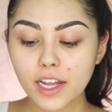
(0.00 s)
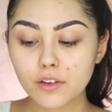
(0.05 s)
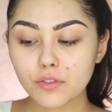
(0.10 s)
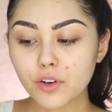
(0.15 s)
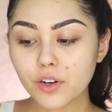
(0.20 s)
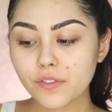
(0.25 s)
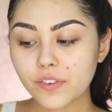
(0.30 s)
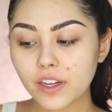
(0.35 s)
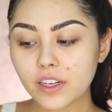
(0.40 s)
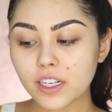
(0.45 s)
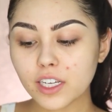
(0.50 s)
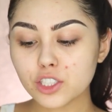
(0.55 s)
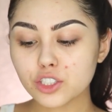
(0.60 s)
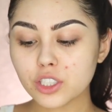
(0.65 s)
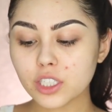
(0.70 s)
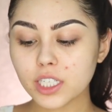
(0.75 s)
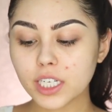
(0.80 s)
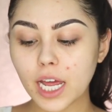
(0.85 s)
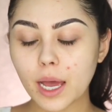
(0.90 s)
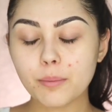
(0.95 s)
Now for
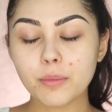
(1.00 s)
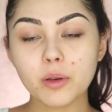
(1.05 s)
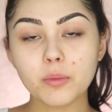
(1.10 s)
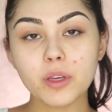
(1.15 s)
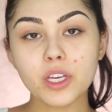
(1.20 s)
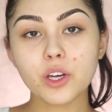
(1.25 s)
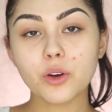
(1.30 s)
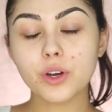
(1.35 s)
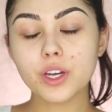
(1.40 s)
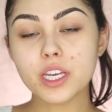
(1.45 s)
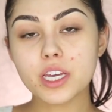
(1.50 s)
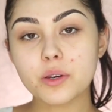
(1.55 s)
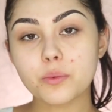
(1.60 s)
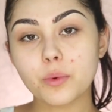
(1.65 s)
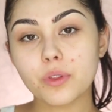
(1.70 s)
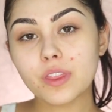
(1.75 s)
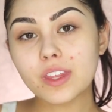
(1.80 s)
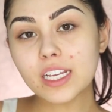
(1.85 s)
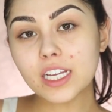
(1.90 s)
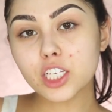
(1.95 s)
foundation, I'm going to be going
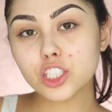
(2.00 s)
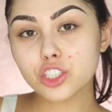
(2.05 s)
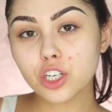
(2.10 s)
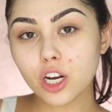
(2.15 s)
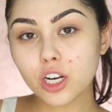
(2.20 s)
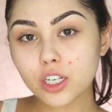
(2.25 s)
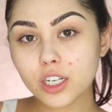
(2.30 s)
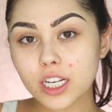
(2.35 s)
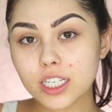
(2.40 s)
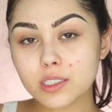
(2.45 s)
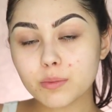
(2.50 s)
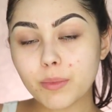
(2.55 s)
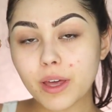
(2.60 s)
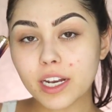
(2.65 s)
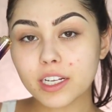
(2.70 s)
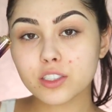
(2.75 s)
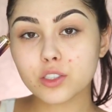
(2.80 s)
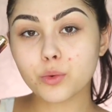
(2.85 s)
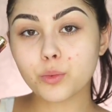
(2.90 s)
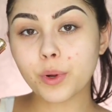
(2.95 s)
in with the Tarte
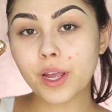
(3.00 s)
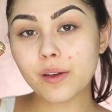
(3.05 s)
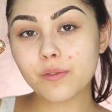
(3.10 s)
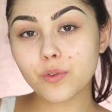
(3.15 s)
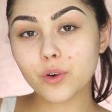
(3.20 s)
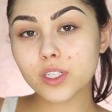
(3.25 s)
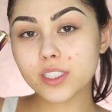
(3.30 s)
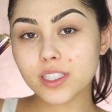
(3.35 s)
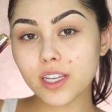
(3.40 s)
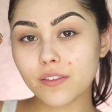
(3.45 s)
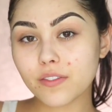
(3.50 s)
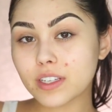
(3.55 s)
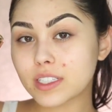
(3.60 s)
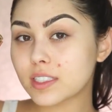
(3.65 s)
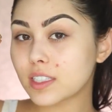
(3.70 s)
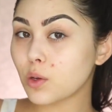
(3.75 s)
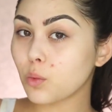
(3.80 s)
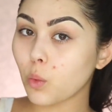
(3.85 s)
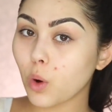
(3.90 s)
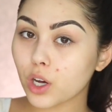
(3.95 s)
Cosmetics Rainforest of the
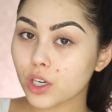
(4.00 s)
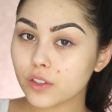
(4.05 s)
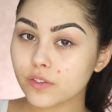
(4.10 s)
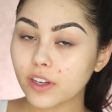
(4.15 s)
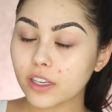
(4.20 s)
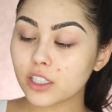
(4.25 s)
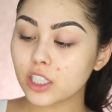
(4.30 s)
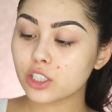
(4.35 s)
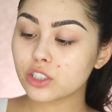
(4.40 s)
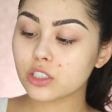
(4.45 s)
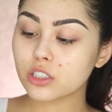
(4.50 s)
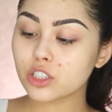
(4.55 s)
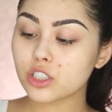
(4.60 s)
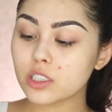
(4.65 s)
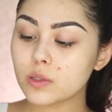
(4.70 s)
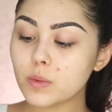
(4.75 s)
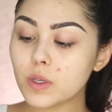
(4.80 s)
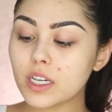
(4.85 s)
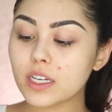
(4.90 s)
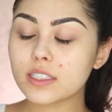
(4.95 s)
Sea Water Foundation,
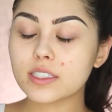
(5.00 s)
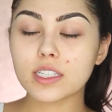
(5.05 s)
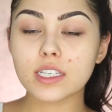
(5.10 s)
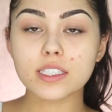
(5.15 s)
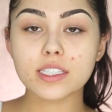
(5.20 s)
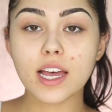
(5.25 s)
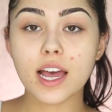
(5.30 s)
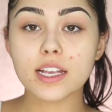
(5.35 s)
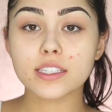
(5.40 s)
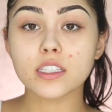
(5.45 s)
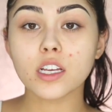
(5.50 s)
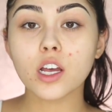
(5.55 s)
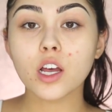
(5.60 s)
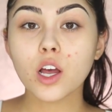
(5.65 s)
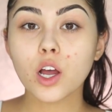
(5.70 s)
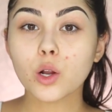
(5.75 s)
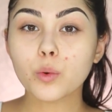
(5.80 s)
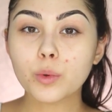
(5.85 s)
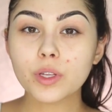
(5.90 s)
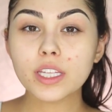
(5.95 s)
just because this has
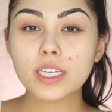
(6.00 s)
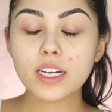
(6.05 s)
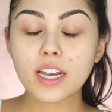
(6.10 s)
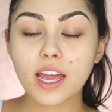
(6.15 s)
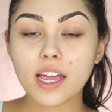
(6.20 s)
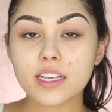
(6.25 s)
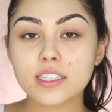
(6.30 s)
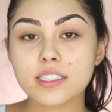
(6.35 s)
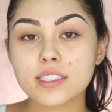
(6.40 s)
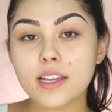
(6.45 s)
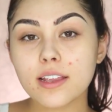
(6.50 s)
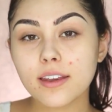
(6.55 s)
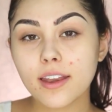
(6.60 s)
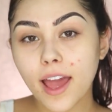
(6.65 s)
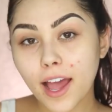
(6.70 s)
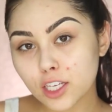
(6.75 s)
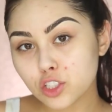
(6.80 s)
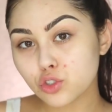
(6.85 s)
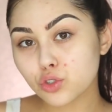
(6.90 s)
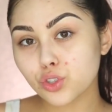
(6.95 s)
a really nice
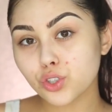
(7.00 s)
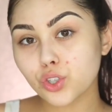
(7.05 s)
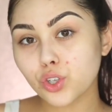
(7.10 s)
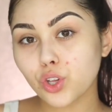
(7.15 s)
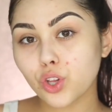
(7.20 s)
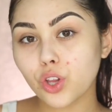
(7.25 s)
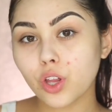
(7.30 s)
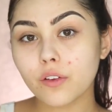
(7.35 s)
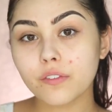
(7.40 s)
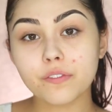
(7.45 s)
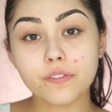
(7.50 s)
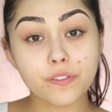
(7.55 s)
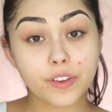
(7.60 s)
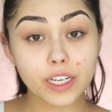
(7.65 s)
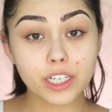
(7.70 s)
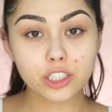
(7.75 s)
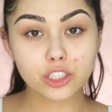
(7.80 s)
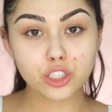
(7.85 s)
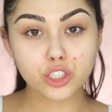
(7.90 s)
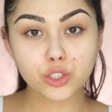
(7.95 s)
natural
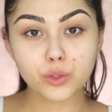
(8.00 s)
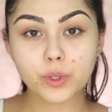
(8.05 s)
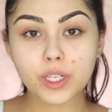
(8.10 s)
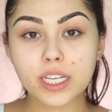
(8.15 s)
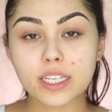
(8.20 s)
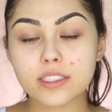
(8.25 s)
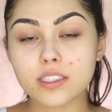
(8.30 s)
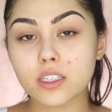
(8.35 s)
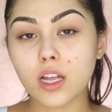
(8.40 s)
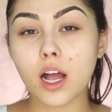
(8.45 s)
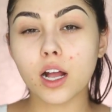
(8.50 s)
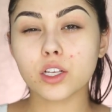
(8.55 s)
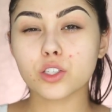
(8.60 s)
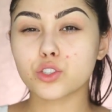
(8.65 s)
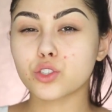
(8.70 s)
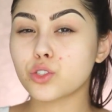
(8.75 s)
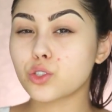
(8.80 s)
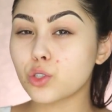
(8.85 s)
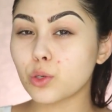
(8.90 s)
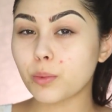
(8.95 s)
finish to it. It's
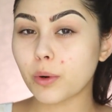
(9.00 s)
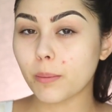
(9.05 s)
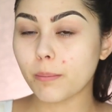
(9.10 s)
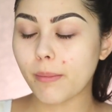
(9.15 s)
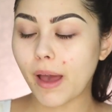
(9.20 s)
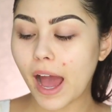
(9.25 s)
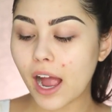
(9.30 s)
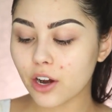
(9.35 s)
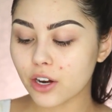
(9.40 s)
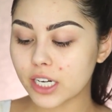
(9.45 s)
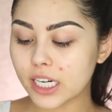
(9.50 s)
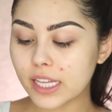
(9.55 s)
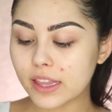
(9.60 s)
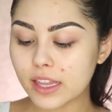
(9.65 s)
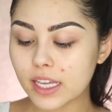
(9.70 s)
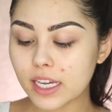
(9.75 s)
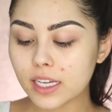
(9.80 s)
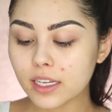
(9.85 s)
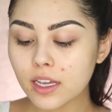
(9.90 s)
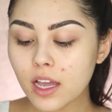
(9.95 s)
not super matte or
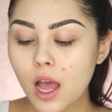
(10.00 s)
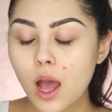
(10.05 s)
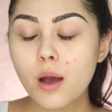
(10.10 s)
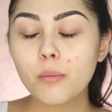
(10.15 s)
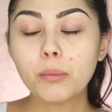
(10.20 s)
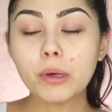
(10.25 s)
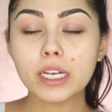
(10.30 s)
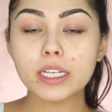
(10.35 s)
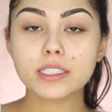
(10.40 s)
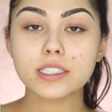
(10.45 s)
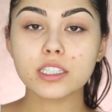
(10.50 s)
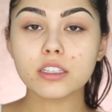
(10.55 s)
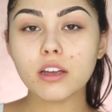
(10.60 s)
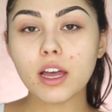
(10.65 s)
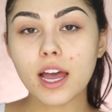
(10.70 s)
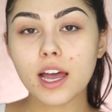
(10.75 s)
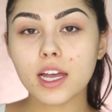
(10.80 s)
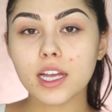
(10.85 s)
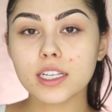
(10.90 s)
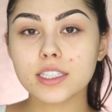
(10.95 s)
anything, but it
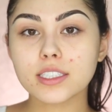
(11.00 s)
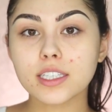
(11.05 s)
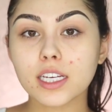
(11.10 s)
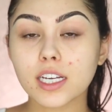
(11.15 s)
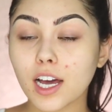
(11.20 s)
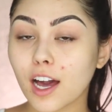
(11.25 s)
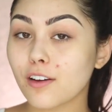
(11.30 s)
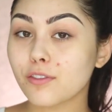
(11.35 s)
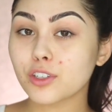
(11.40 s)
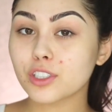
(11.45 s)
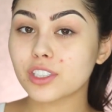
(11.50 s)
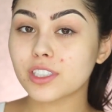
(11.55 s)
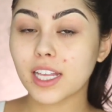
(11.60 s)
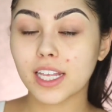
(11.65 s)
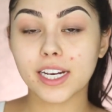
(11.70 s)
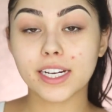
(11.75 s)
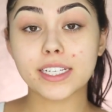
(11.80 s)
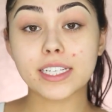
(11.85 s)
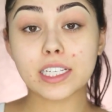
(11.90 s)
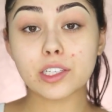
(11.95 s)
still has the coverage
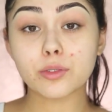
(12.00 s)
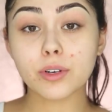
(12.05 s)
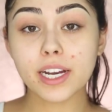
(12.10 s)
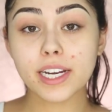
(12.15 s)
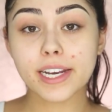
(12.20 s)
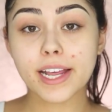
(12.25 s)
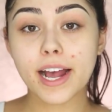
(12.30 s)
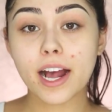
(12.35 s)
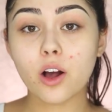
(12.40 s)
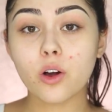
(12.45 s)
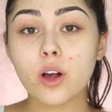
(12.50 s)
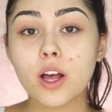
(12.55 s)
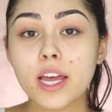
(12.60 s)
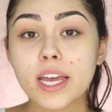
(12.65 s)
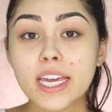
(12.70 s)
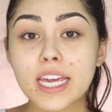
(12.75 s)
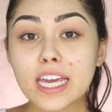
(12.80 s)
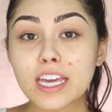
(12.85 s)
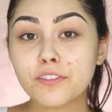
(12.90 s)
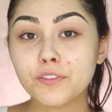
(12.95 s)
that I need right now.
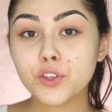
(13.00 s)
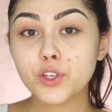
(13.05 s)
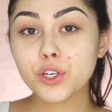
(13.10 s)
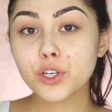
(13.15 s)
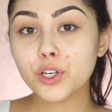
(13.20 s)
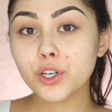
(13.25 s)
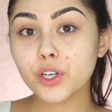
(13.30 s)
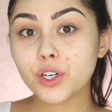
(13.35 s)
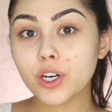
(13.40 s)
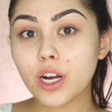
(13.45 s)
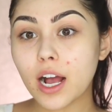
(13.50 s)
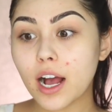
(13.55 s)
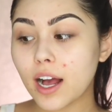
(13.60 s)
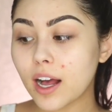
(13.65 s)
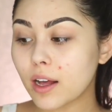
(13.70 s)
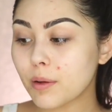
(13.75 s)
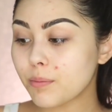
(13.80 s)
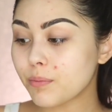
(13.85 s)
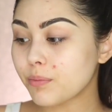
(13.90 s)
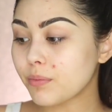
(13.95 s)
If you're
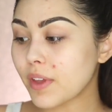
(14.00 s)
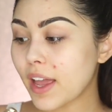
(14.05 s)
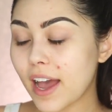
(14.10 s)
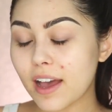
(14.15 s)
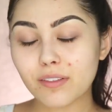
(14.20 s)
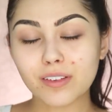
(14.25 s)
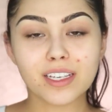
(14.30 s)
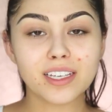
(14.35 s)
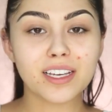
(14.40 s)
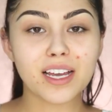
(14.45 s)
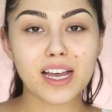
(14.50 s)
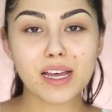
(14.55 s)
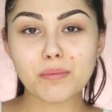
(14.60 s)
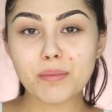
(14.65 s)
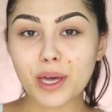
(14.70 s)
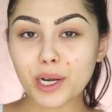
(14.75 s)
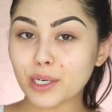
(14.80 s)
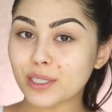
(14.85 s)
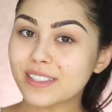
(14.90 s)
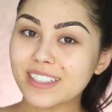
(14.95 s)
having a
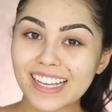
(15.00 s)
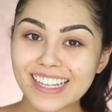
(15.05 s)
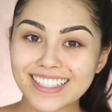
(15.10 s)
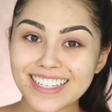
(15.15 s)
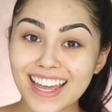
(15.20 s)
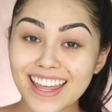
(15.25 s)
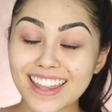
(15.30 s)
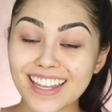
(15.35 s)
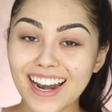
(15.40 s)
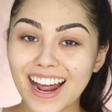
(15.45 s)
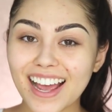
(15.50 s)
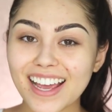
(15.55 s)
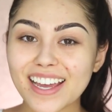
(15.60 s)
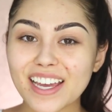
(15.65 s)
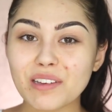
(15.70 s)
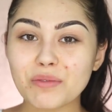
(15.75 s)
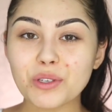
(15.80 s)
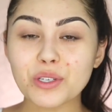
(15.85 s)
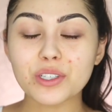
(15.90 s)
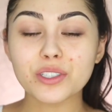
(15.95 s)
better skin day than I
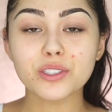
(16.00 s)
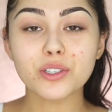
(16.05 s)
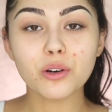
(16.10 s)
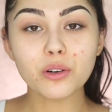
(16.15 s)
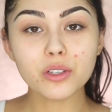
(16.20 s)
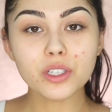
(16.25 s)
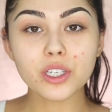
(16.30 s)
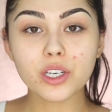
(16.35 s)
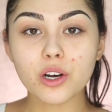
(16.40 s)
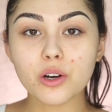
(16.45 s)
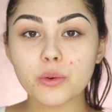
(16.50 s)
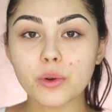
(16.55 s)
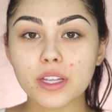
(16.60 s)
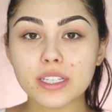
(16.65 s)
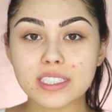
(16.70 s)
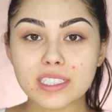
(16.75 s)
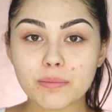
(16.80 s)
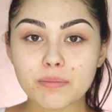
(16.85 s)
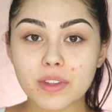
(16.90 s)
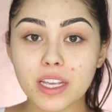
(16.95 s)
am, you can totally go
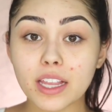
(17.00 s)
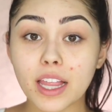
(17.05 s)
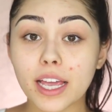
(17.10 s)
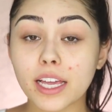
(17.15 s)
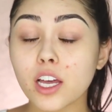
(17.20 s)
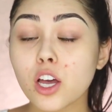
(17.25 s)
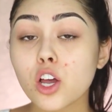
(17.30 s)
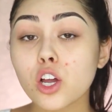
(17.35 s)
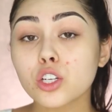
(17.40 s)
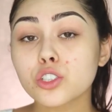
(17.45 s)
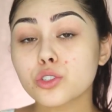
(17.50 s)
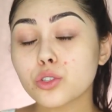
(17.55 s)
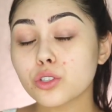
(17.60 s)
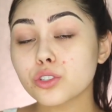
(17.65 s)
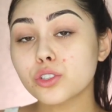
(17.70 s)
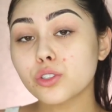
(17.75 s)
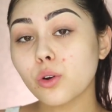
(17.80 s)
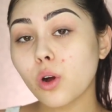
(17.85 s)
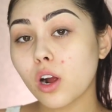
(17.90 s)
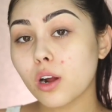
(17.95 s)
with something like
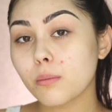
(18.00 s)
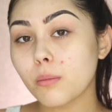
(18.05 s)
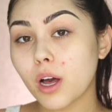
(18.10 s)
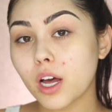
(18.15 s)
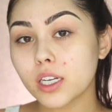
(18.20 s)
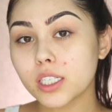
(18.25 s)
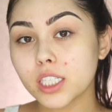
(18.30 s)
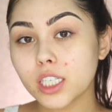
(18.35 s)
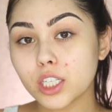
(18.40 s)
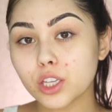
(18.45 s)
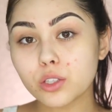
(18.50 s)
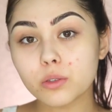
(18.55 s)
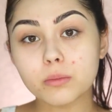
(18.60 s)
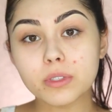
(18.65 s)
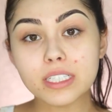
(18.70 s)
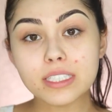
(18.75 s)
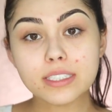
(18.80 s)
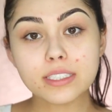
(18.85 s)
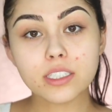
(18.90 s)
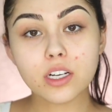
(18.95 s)
Giorgio Armani
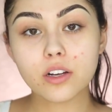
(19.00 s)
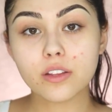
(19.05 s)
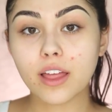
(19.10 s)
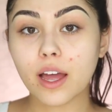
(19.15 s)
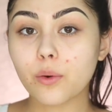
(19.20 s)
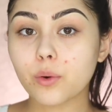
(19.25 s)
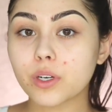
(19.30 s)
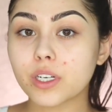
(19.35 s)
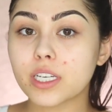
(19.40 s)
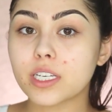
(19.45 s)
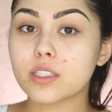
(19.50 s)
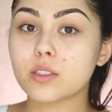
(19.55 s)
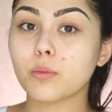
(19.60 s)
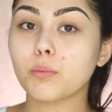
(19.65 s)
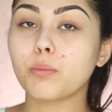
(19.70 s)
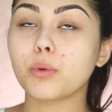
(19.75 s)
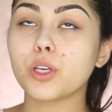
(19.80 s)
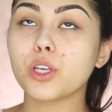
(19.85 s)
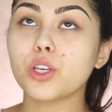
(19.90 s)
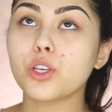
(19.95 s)
Luminous Silk. That one is
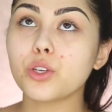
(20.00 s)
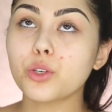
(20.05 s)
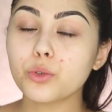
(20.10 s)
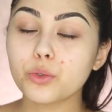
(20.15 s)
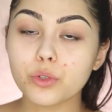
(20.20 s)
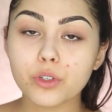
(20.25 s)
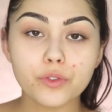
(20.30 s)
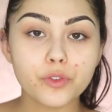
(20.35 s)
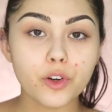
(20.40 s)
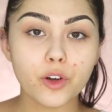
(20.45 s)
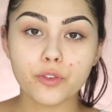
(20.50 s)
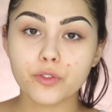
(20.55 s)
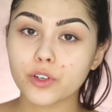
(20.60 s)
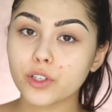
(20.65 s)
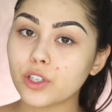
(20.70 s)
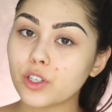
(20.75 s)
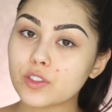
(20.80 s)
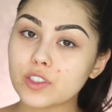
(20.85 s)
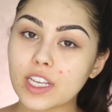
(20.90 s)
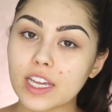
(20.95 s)
beautiful
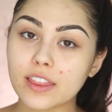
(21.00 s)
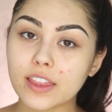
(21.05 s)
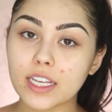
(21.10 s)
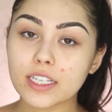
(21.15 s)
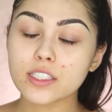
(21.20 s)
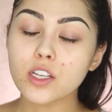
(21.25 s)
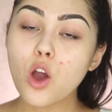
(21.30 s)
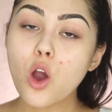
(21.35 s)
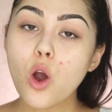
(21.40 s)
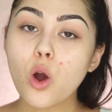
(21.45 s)
for looks like this.